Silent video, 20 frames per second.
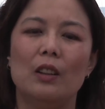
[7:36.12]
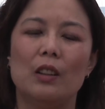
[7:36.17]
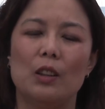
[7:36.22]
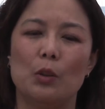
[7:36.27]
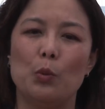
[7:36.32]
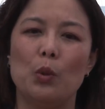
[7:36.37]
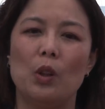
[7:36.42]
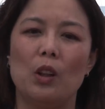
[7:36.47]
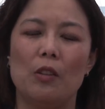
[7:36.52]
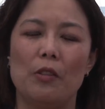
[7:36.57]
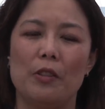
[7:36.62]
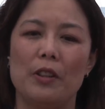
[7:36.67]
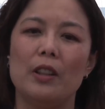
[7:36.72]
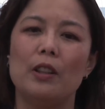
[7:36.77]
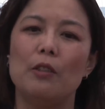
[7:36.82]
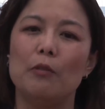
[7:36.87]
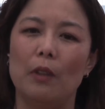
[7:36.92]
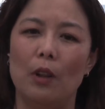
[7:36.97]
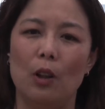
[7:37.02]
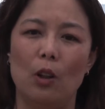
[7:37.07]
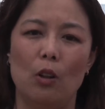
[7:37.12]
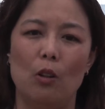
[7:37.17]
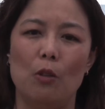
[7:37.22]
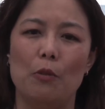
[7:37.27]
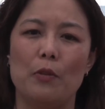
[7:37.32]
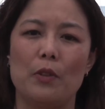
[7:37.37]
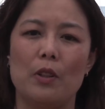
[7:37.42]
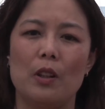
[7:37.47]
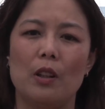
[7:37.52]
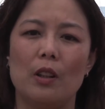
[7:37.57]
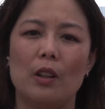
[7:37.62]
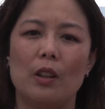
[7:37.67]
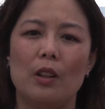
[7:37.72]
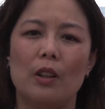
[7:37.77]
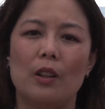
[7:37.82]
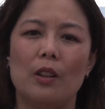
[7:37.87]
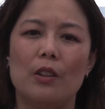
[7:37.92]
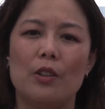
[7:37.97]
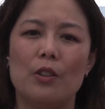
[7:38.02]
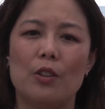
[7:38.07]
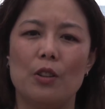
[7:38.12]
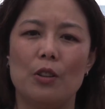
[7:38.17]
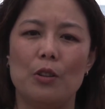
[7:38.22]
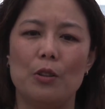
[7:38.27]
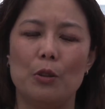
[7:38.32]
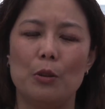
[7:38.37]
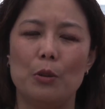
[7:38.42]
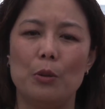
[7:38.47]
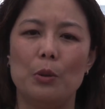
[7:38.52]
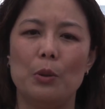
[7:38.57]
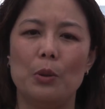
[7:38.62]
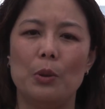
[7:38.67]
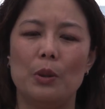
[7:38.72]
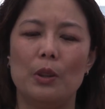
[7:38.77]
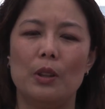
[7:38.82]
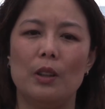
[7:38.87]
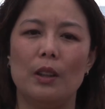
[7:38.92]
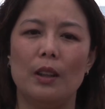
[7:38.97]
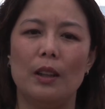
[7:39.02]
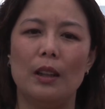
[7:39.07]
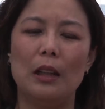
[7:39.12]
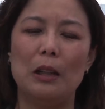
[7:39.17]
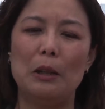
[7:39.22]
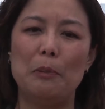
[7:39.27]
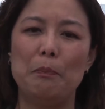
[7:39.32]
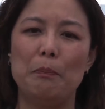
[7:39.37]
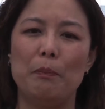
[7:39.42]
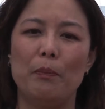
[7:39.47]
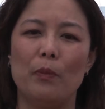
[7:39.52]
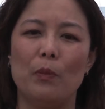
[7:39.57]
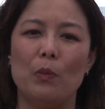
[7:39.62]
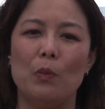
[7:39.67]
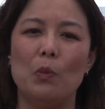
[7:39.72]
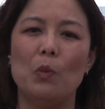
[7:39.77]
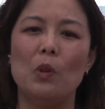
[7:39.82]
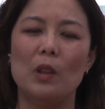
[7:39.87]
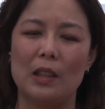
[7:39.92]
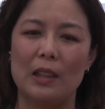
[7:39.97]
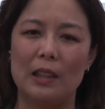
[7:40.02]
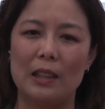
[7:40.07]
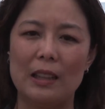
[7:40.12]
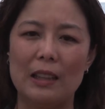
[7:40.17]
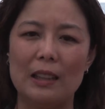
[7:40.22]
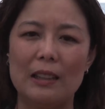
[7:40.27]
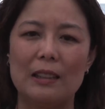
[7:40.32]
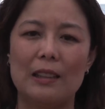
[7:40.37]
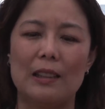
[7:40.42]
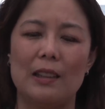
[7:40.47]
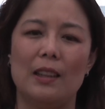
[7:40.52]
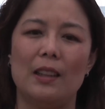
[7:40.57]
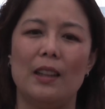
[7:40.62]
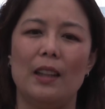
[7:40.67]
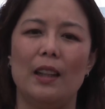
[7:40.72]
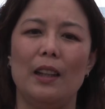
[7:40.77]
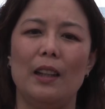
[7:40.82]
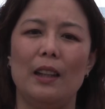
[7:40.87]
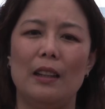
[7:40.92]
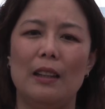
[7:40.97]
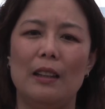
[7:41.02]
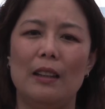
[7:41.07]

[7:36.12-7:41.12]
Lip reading: the world evolved to what it is today.